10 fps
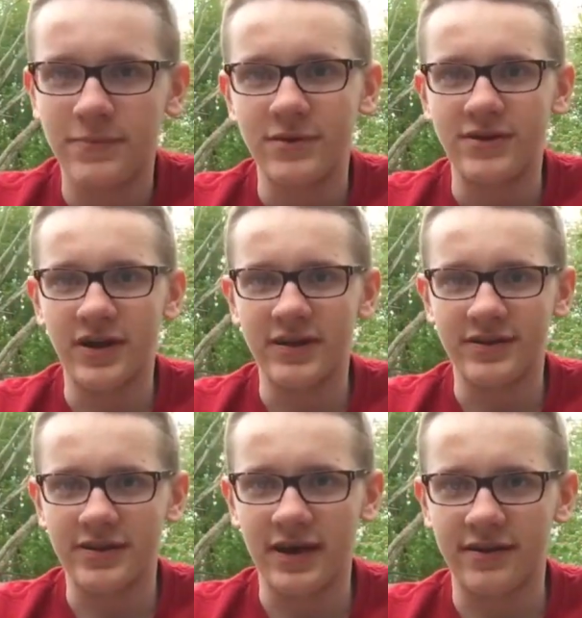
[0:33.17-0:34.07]
Jay and
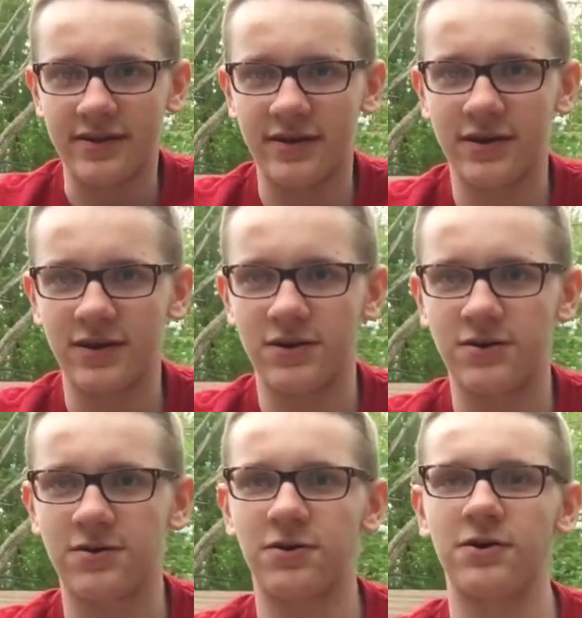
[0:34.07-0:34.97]
Seth
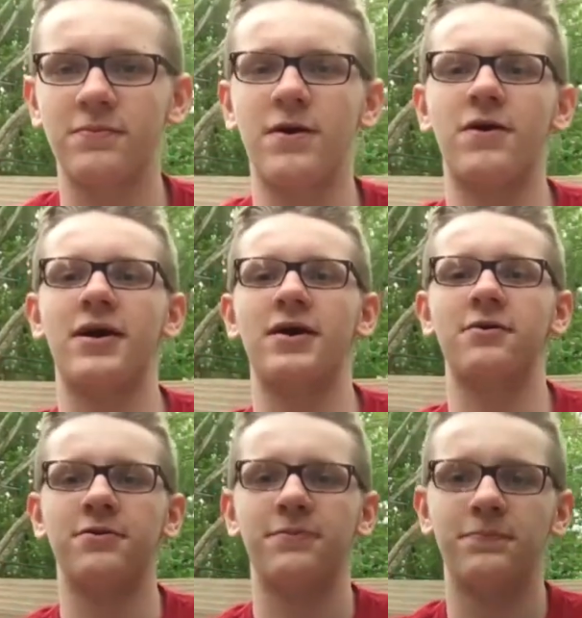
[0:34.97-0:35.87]
talk about
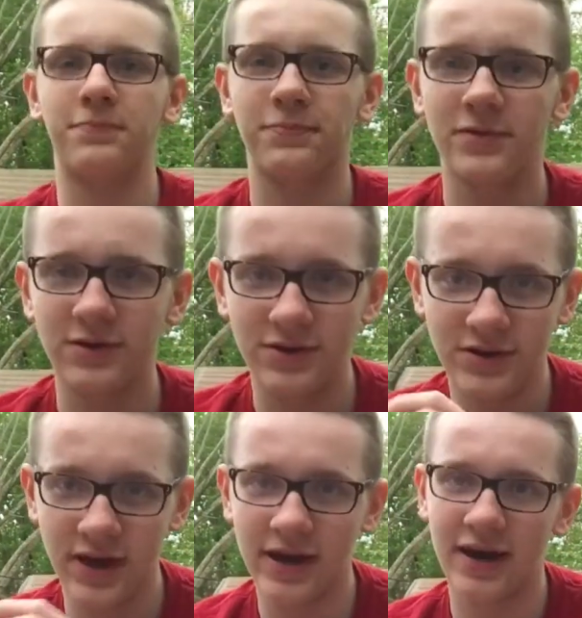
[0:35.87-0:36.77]
how
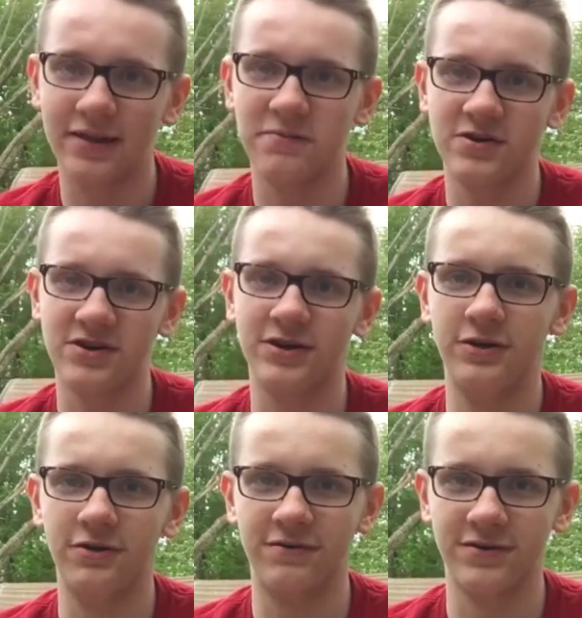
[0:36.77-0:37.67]
Jay got into Michigan
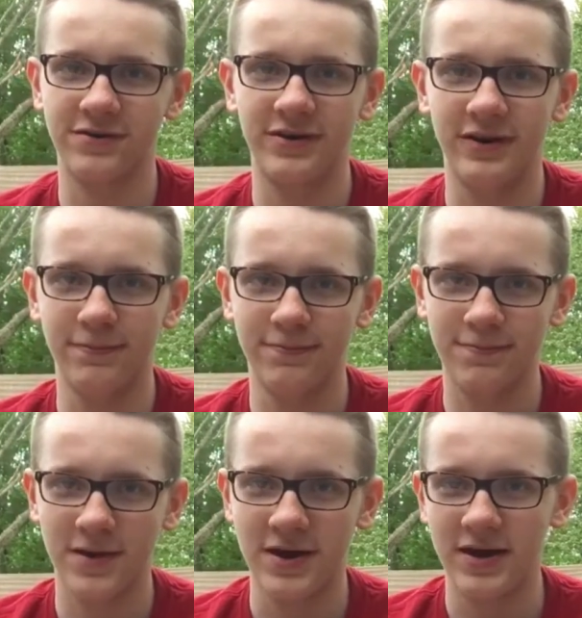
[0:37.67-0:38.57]
University,
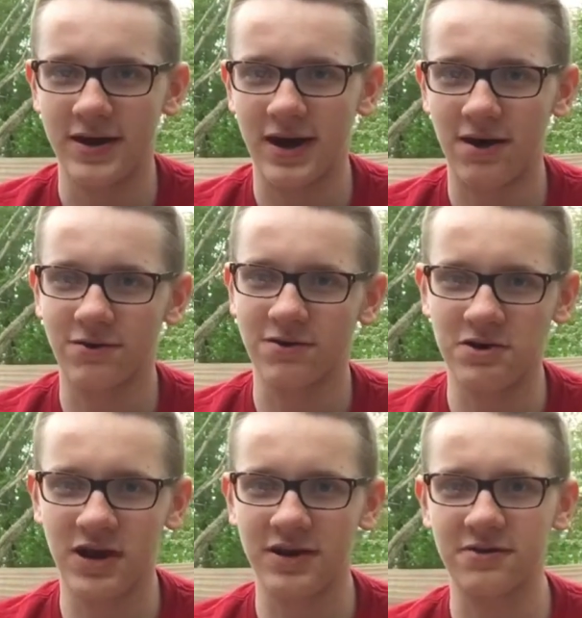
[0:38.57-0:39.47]
and how
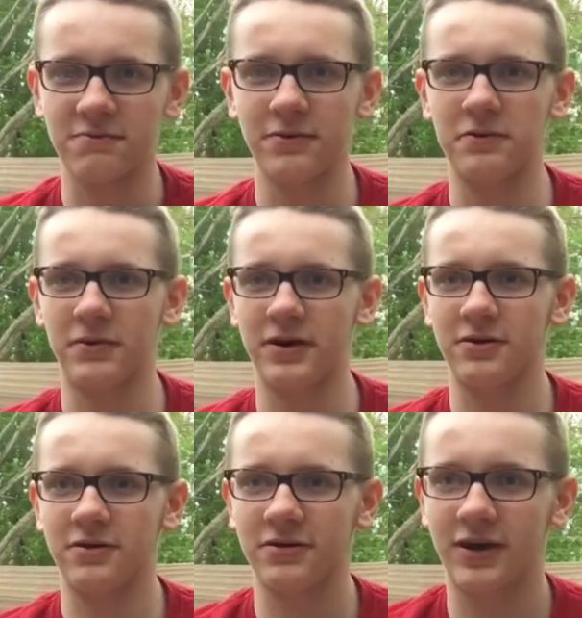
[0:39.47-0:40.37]
Jay doesn't really want to go
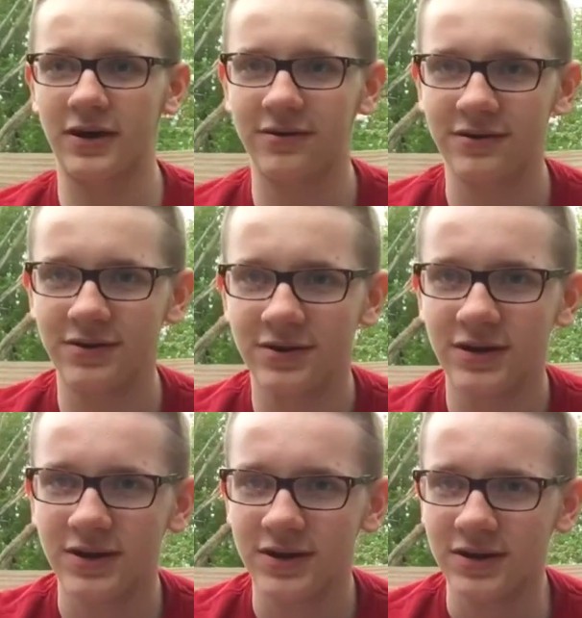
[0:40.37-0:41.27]
to college
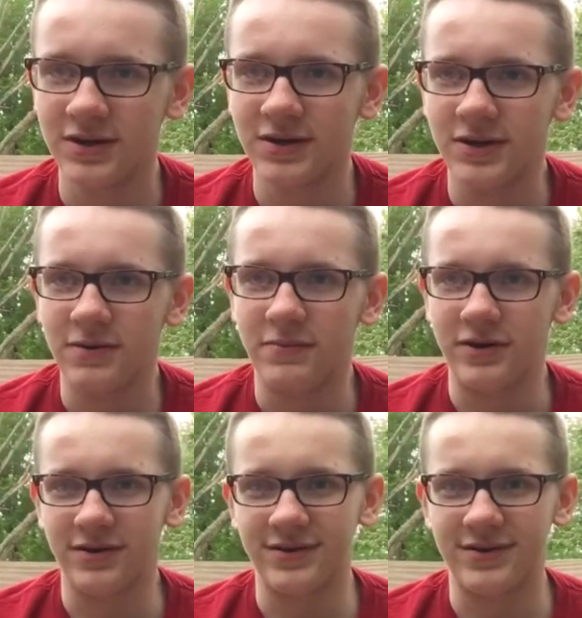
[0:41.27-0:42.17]

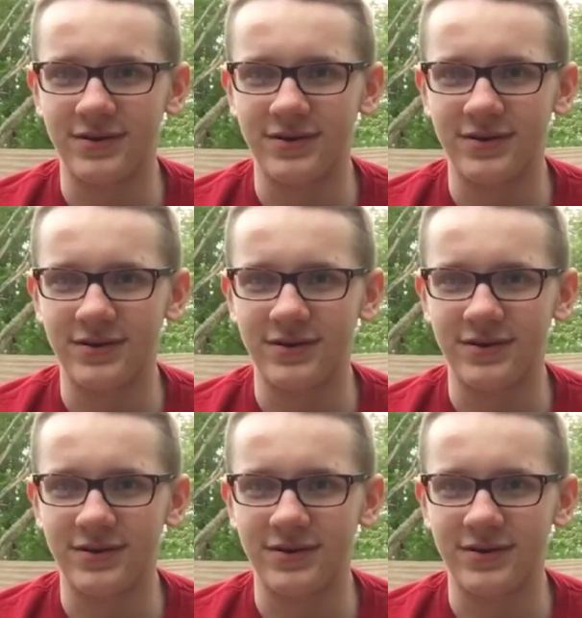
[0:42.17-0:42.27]
because